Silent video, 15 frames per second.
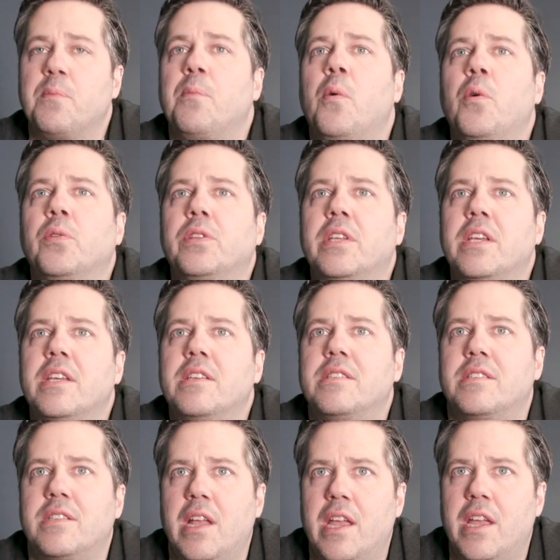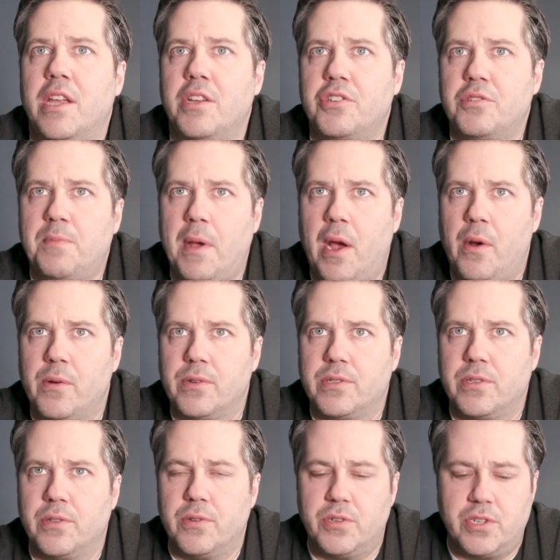multi-stage power
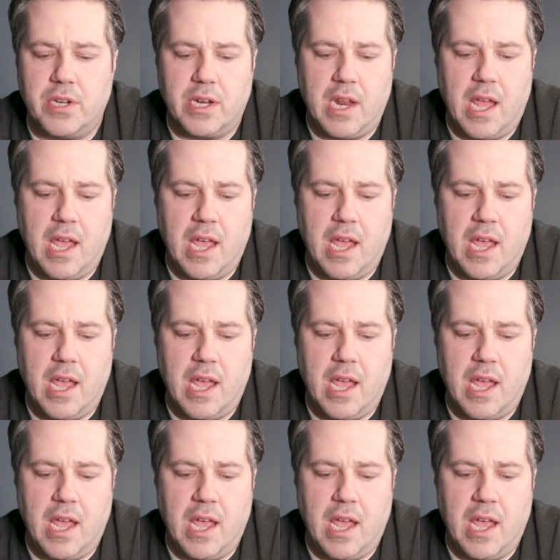solution.